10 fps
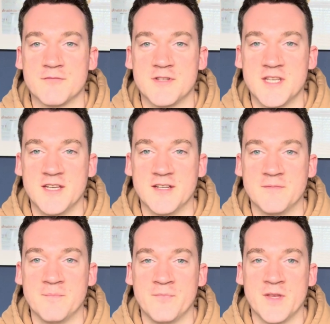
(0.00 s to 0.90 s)
return,
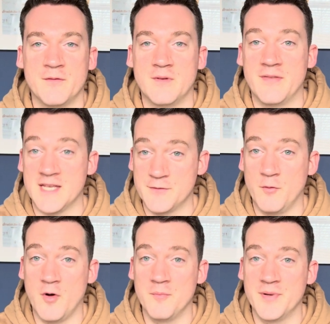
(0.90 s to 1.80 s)
and that's for
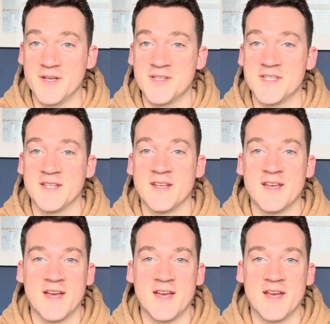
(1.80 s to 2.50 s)
one person.